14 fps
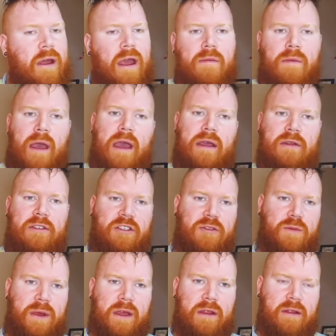It may
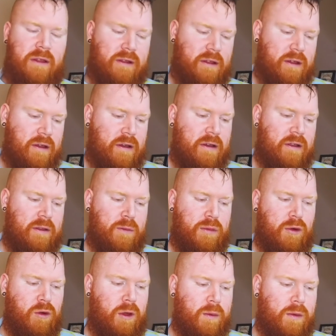just be the
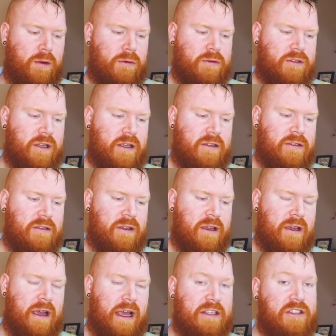brewing process.
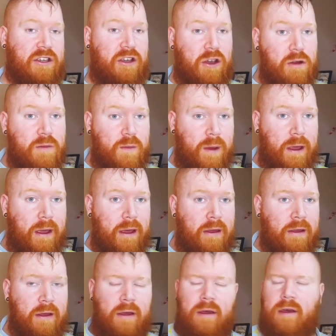It's a good beer,
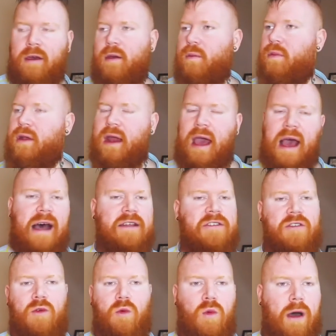but it
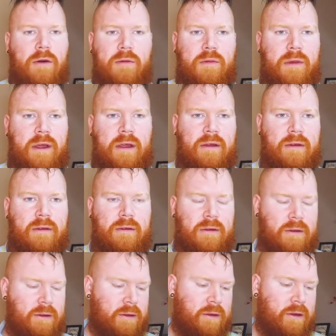hasn't wowed me.
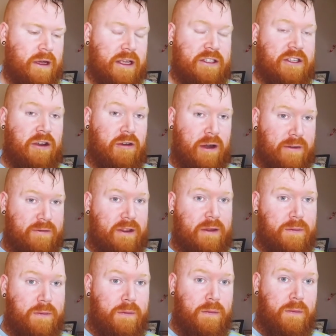It's a
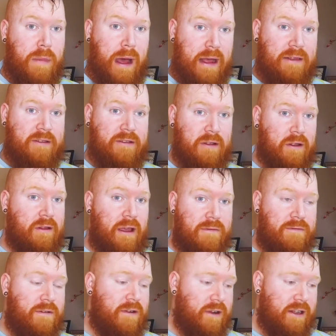crafty bastard,
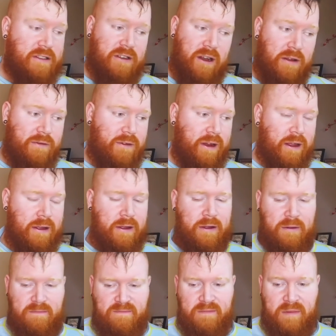definitely. It's lovely.
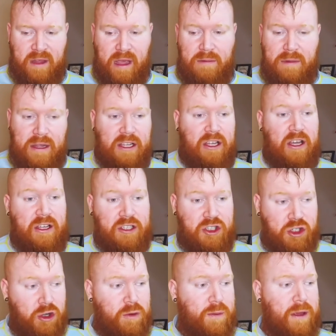I mean, it
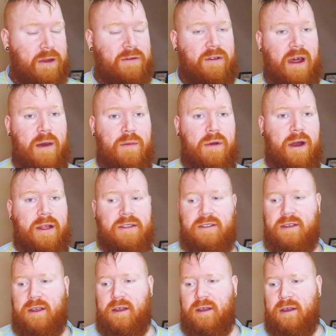should be for that
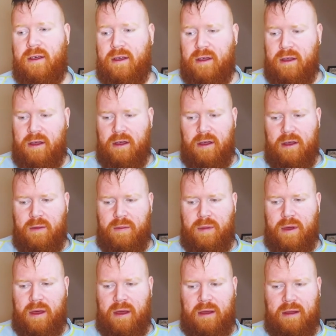price.
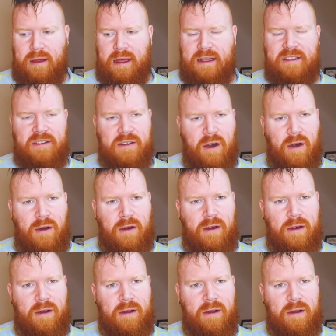But it's not.